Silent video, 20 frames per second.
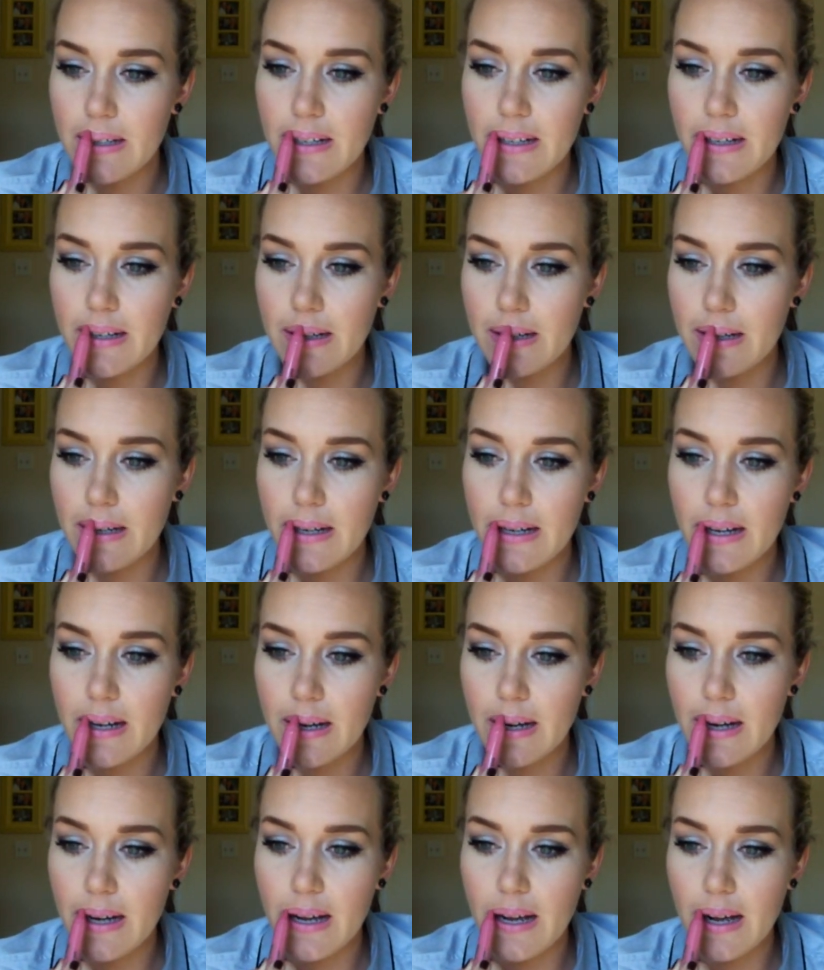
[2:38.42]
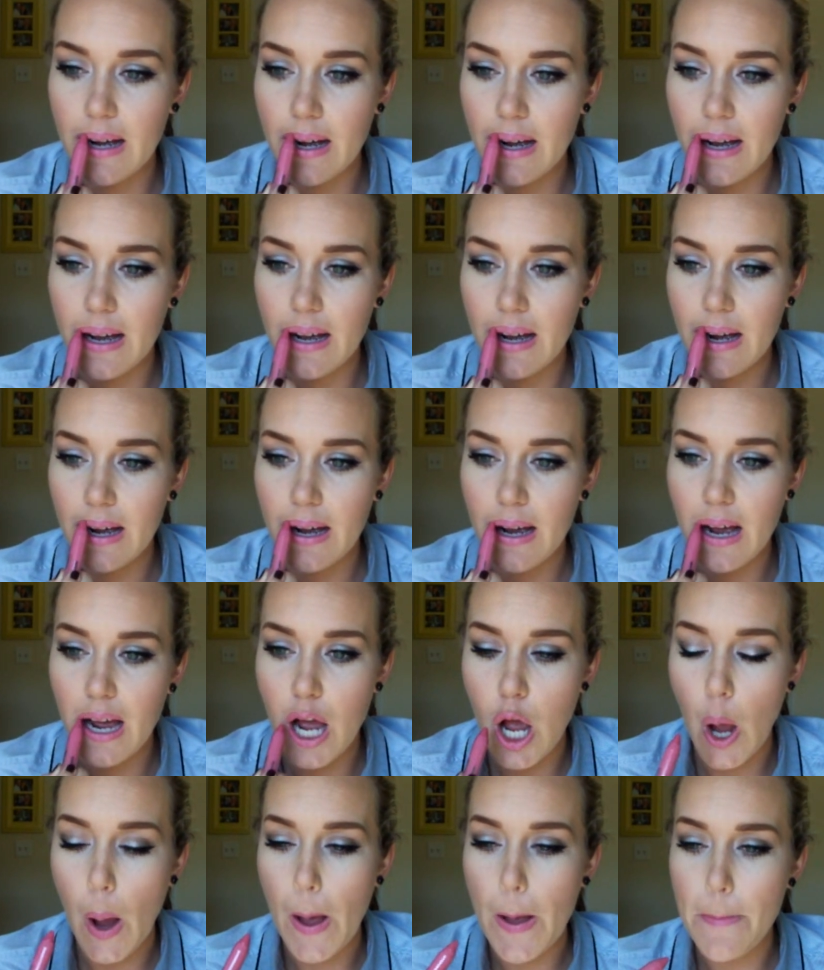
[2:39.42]

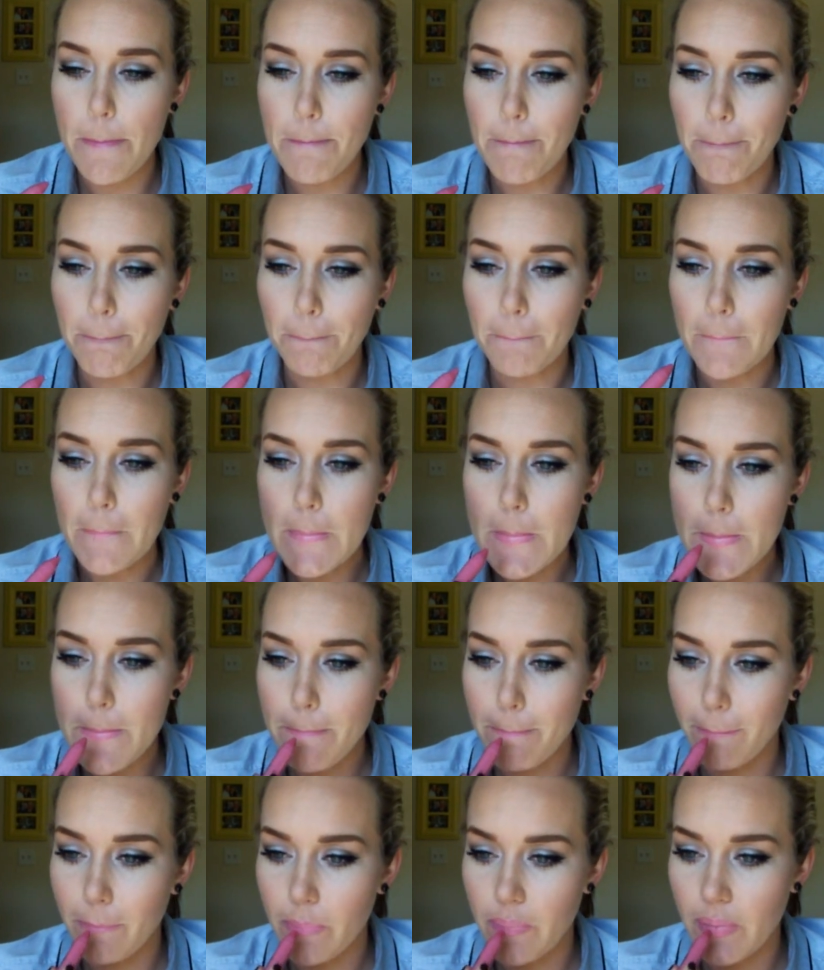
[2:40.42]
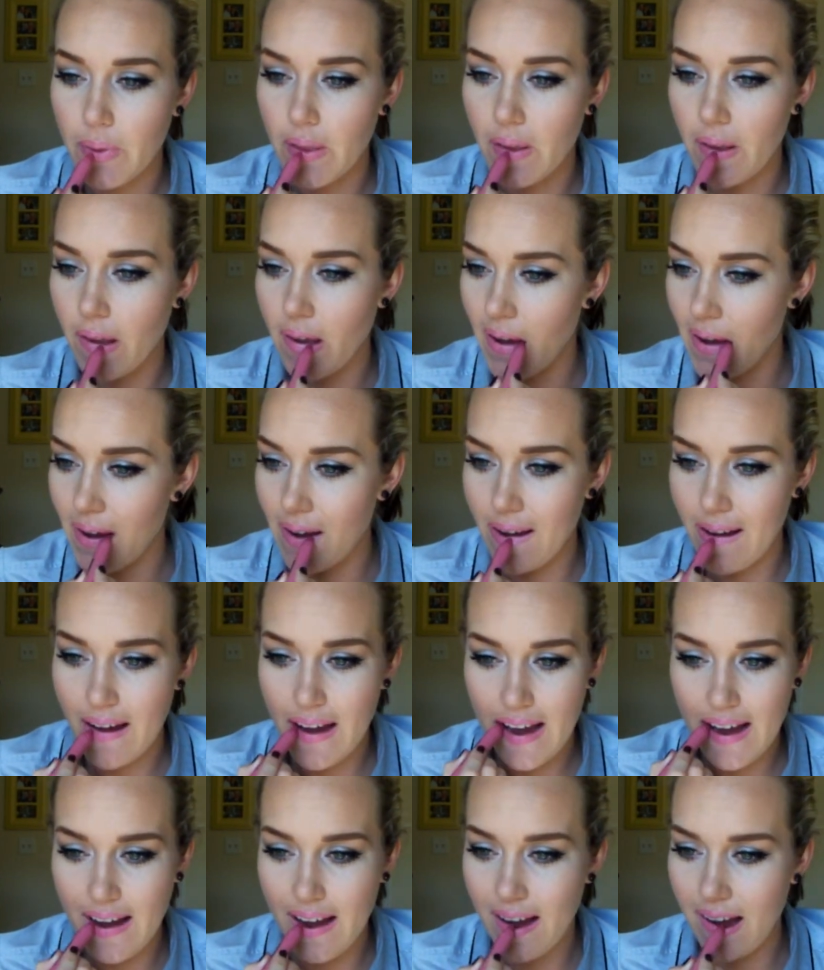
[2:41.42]

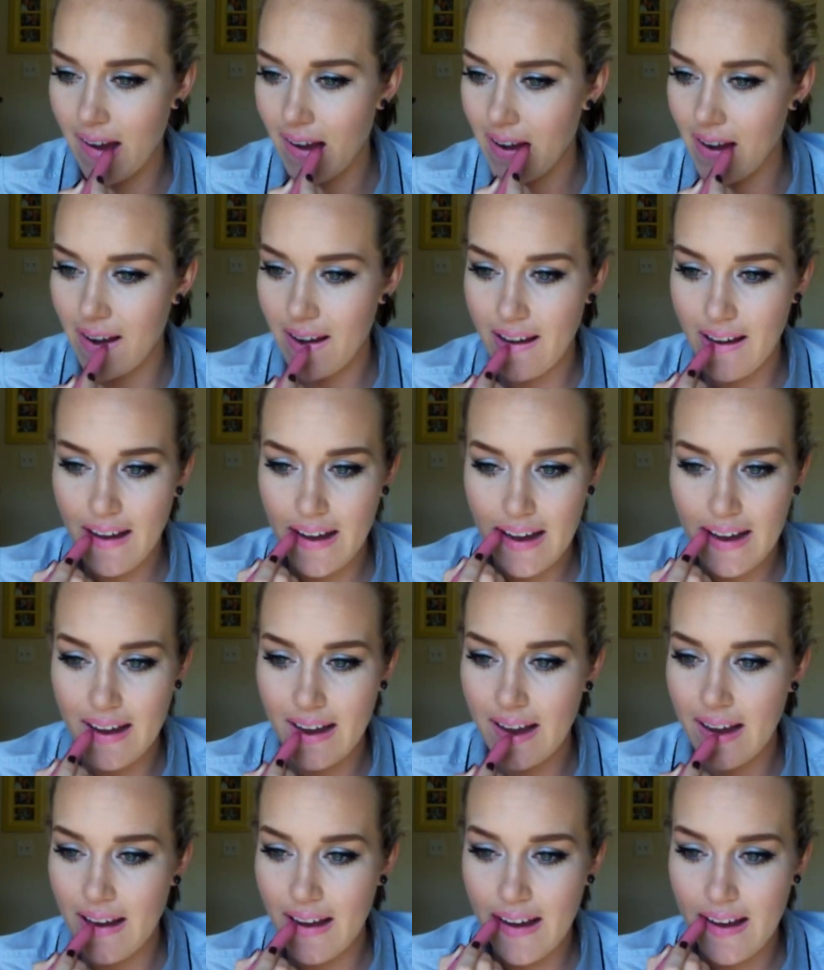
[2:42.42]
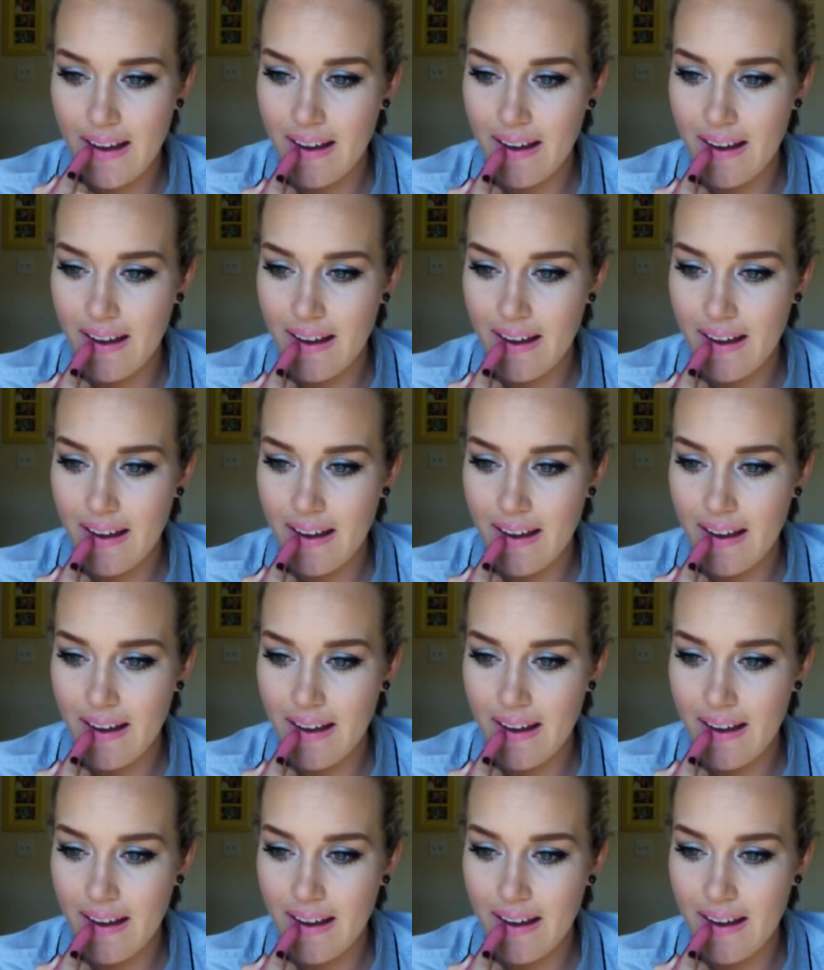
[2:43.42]
No one is speaking in this clip.